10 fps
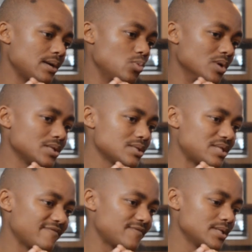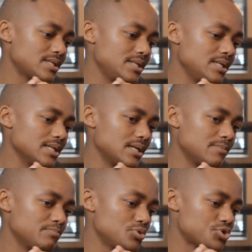will definitely
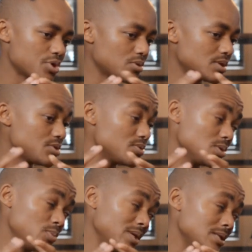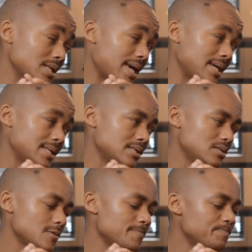um, put shoulder to the wheel and
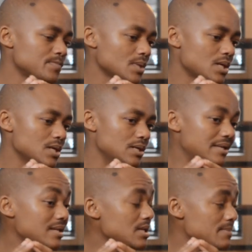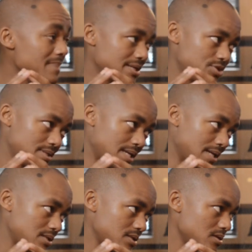reimagine
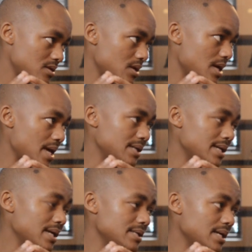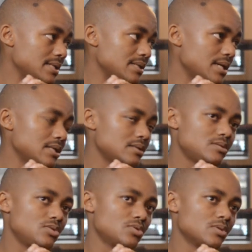that mm. and and and
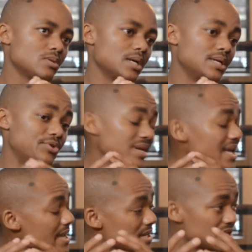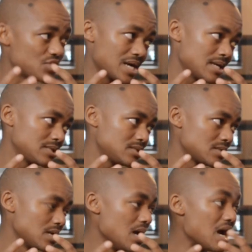and you know uh, re-energize
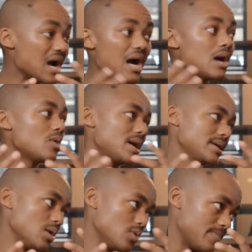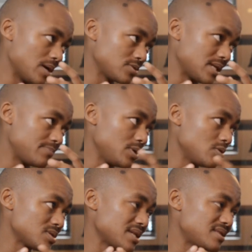how I go about that
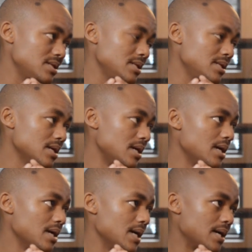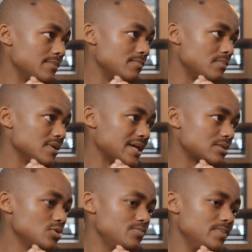because I think um, that
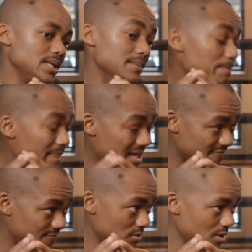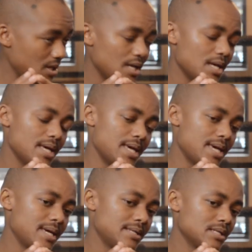could be impactful.
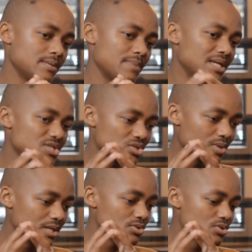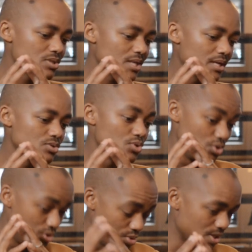And um, I just wanted to say to
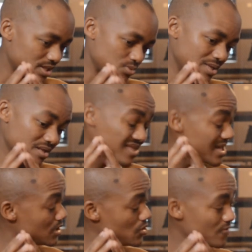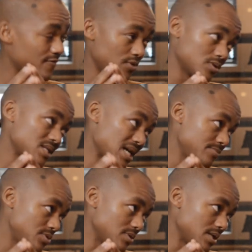you as well, thank you for your
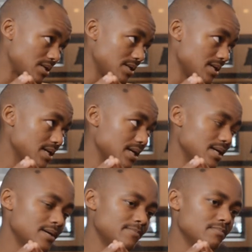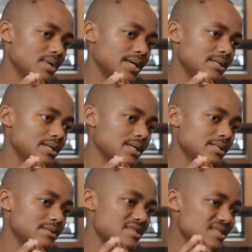time today, um, and
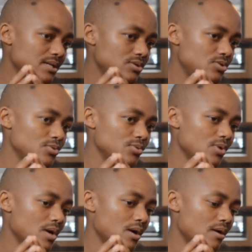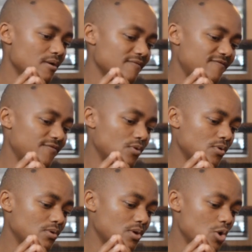and thank you
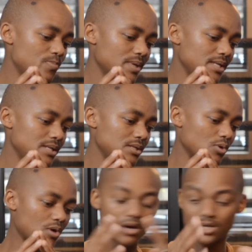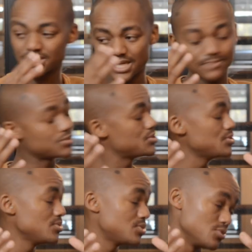for opening your heart up
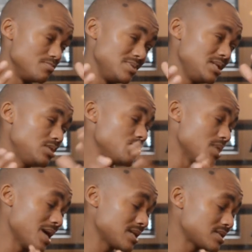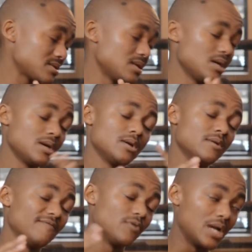to to me to us
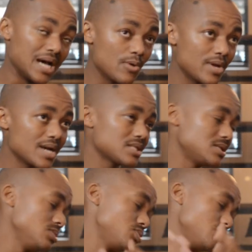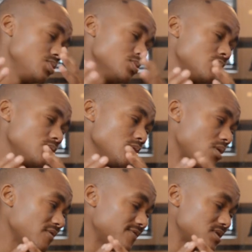for allowing us into your your
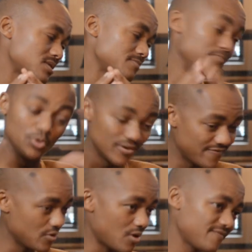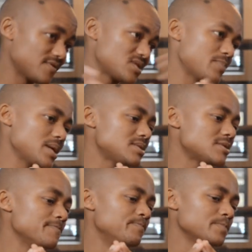office beautiful office
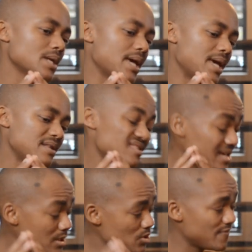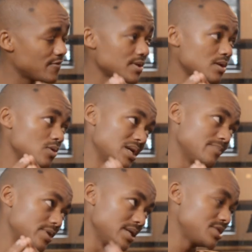space and thank you for the
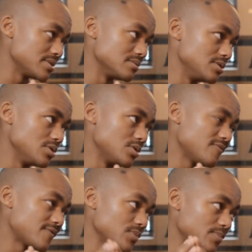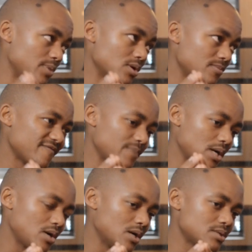collaboration you know from the bottom of my
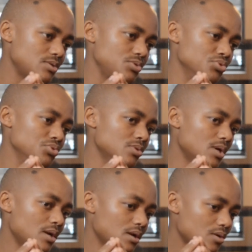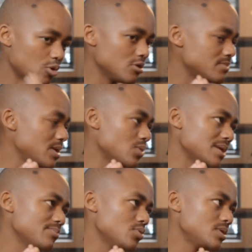heart you called me
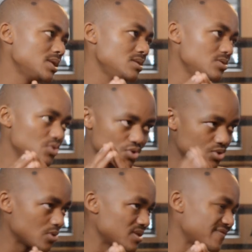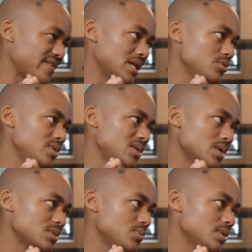one morning you saw the value in
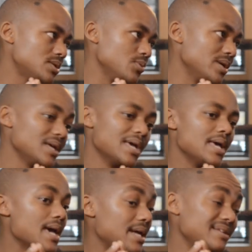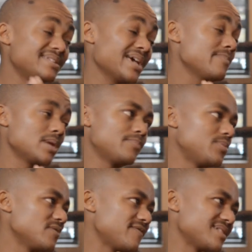what we were doing and it came at a
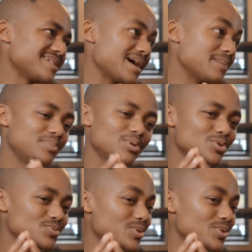perfect time because we